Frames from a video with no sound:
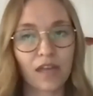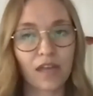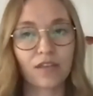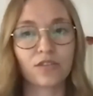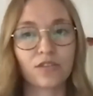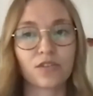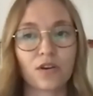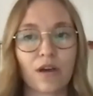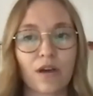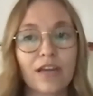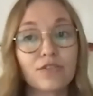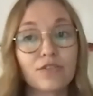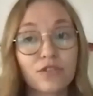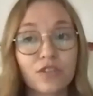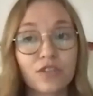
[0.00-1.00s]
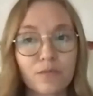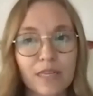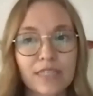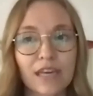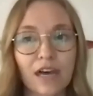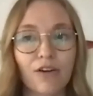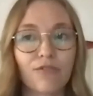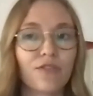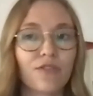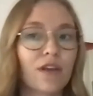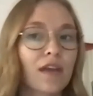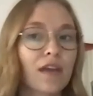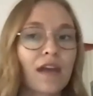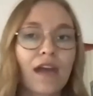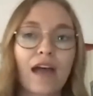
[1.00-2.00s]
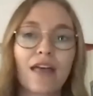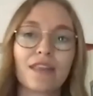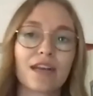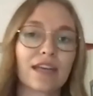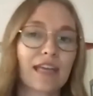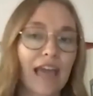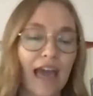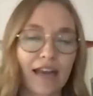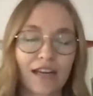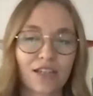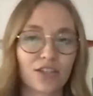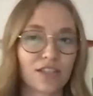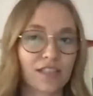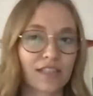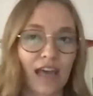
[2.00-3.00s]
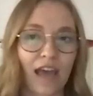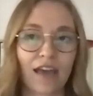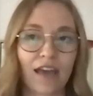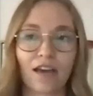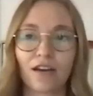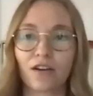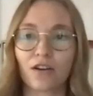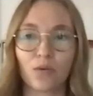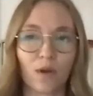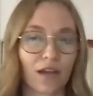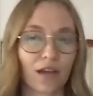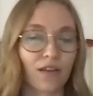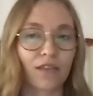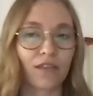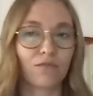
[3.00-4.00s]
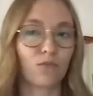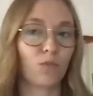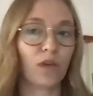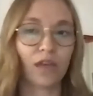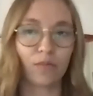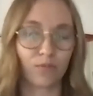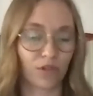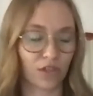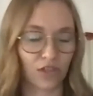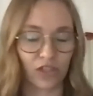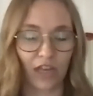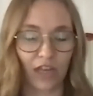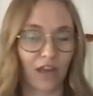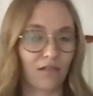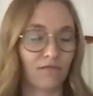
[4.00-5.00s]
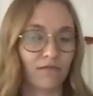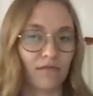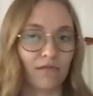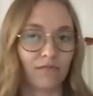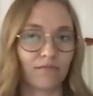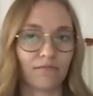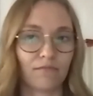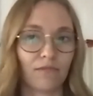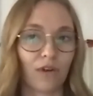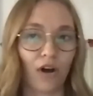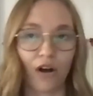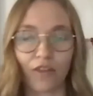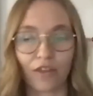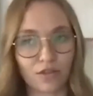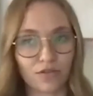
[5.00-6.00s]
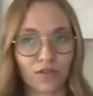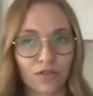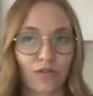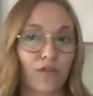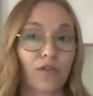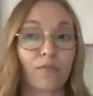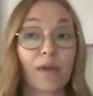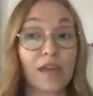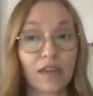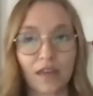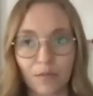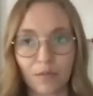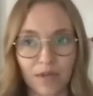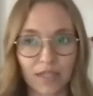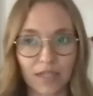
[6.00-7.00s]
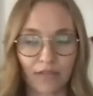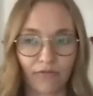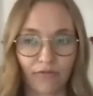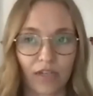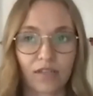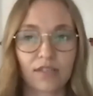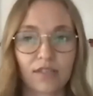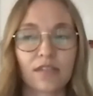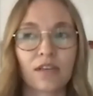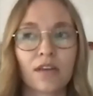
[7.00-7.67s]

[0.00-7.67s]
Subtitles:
Mm-hmm. And so I introduce myself, and then again, I just say a quick, we appreciate all that you do and you're making a big difference.